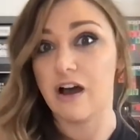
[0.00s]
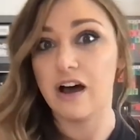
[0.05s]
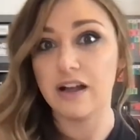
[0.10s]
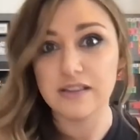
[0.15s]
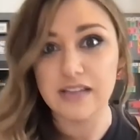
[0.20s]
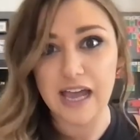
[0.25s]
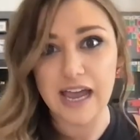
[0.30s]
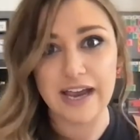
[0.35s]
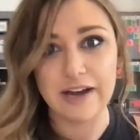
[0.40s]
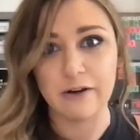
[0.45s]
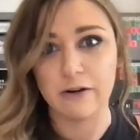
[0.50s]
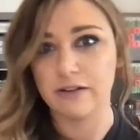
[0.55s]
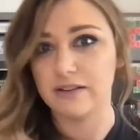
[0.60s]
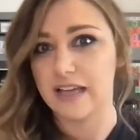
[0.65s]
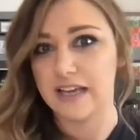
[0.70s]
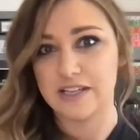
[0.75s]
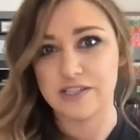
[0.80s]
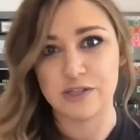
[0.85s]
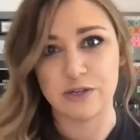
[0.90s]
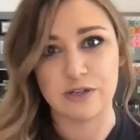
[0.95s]
all night or at
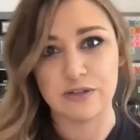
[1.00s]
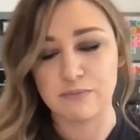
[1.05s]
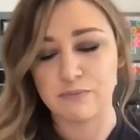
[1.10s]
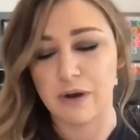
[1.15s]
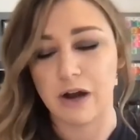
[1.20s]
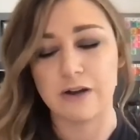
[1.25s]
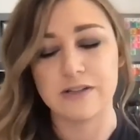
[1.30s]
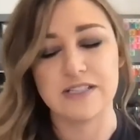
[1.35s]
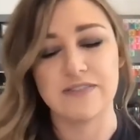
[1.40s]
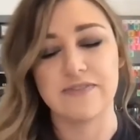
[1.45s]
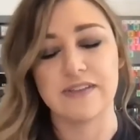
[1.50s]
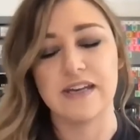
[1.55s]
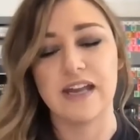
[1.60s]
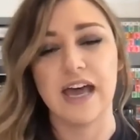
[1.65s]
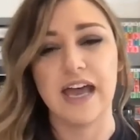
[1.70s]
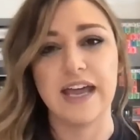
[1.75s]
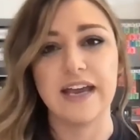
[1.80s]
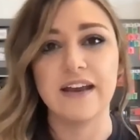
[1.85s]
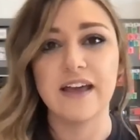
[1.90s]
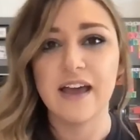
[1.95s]
like certain parts of the
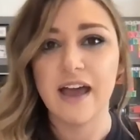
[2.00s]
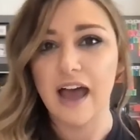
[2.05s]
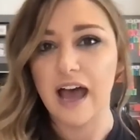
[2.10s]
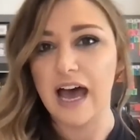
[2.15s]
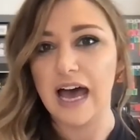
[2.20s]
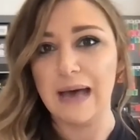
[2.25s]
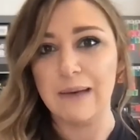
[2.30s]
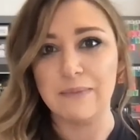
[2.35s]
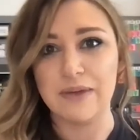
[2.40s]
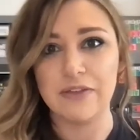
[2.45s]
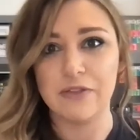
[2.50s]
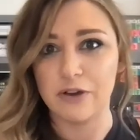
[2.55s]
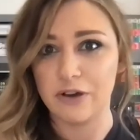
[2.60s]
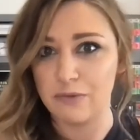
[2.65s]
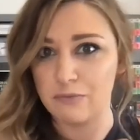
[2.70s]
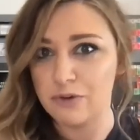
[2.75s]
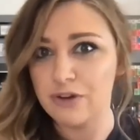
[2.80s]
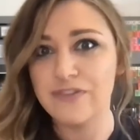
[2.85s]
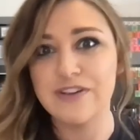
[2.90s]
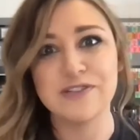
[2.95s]
night, either
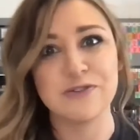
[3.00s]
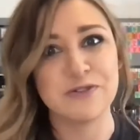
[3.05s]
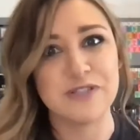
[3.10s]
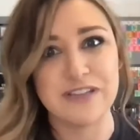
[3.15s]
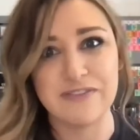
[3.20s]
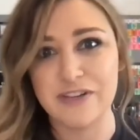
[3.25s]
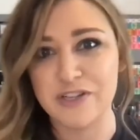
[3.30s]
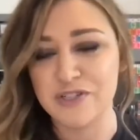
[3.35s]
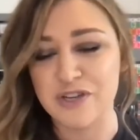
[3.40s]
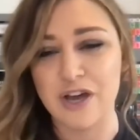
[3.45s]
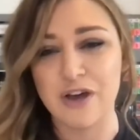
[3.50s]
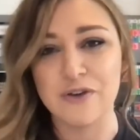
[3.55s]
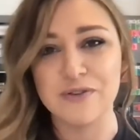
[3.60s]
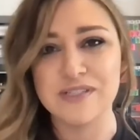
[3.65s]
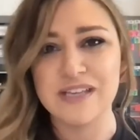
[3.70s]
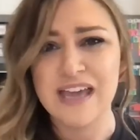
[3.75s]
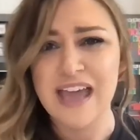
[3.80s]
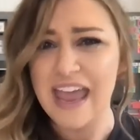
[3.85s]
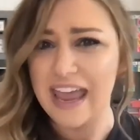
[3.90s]
movies or TV shows.